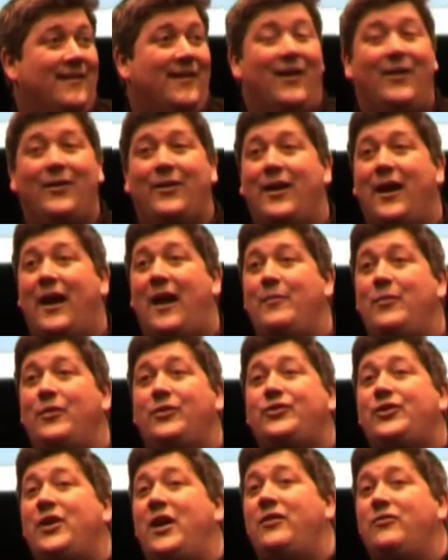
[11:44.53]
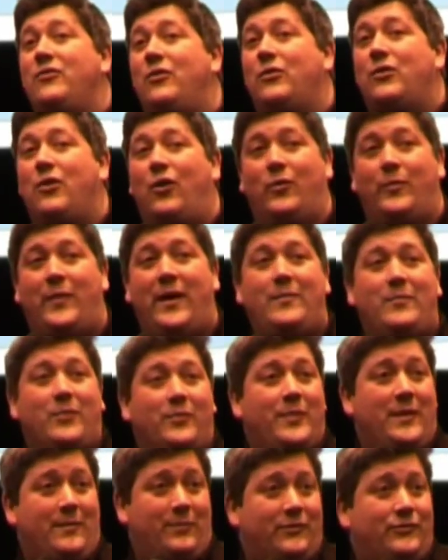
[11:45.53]
Okay, I'm not saying you're con men,
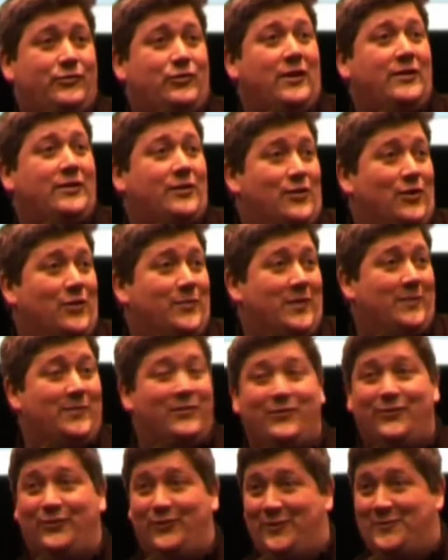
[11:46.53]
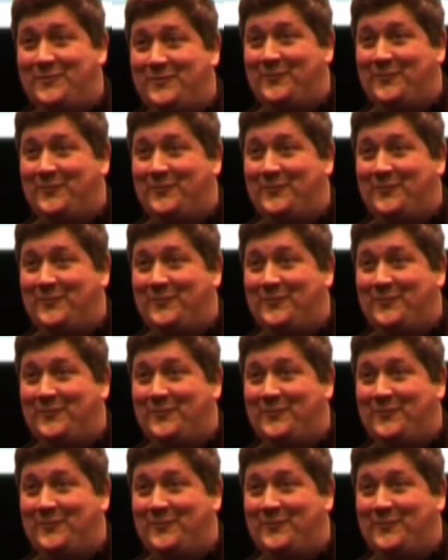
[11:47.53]
but people have tried to con me before.